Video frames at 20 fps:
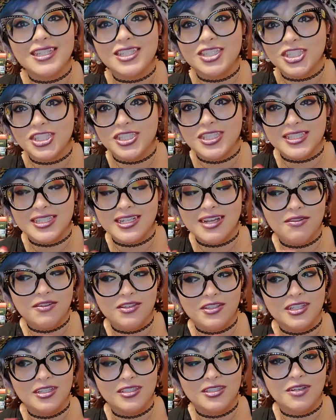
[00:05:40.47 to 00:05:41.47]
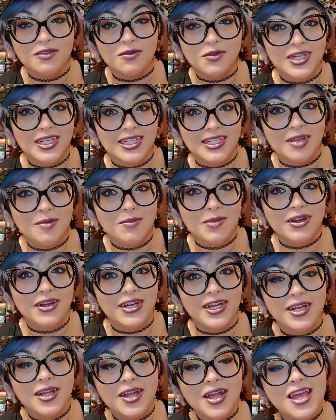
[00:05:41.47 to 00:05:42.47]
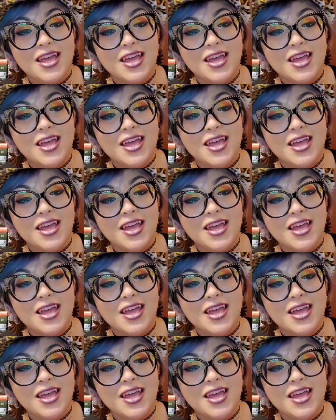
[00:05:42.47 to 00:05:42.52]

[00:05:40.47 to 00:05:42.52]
She doesn't ever see herself wanting to get married.